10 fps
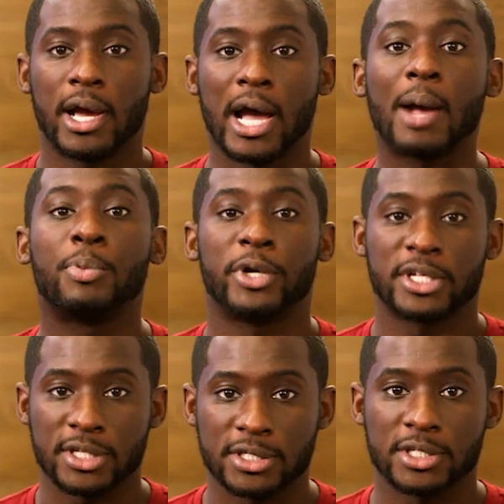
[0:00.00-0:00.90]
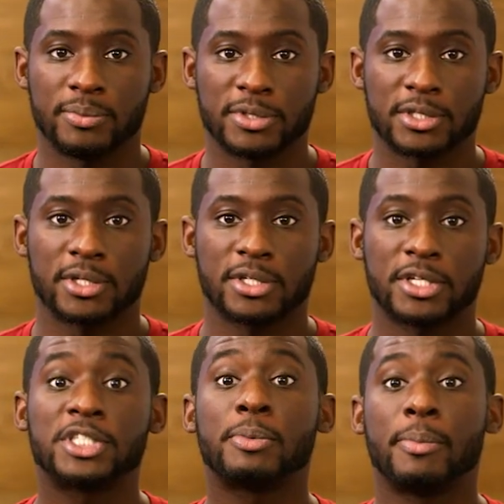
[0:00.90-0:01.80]
operating systems,
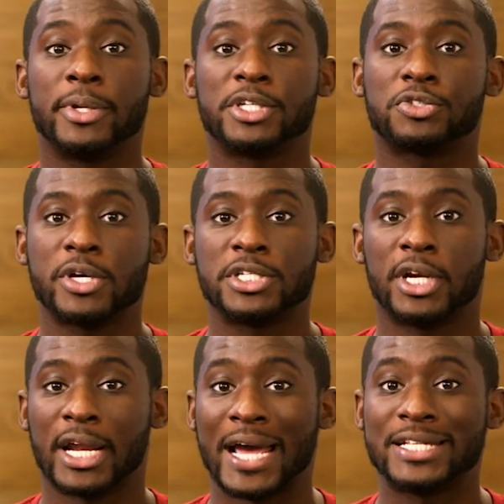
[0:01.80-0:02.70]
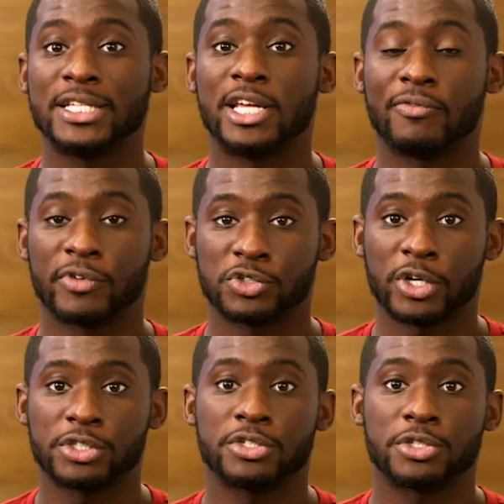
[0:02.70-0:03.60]
system administration and IT
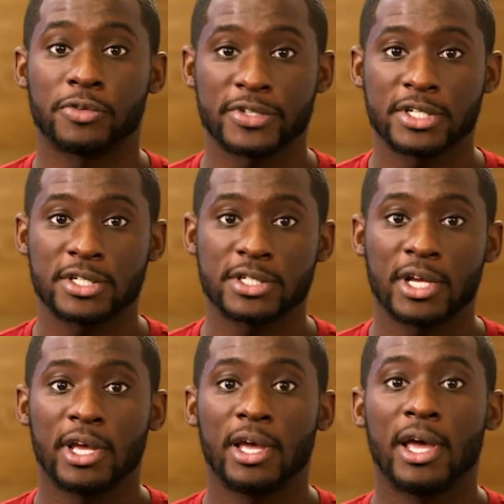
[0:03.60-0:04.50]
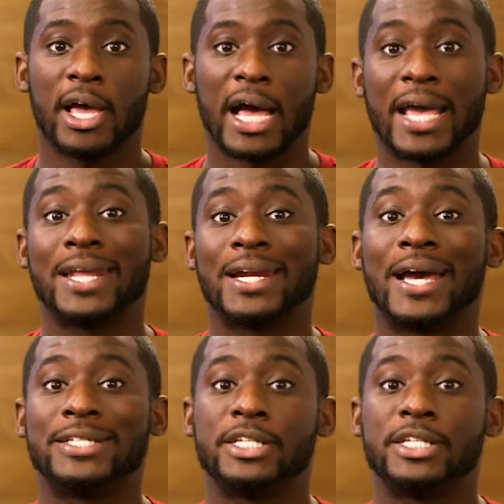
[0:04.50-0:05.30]
infrastructure services, and IT